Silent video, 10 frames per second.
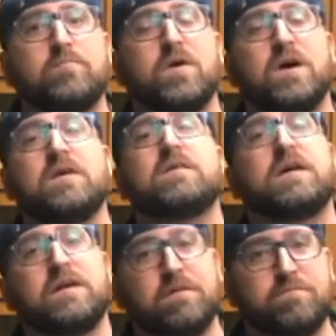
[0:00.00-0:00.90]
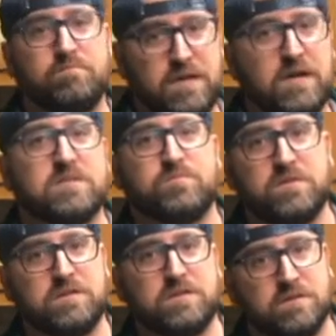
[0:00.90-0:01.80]
but getting it my
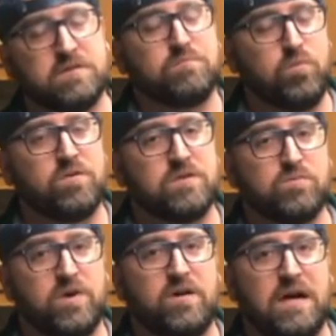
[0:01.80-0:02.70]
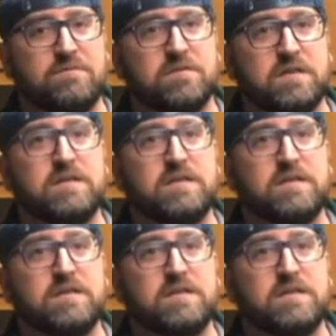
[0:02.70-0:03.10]
customers is as well, obviously.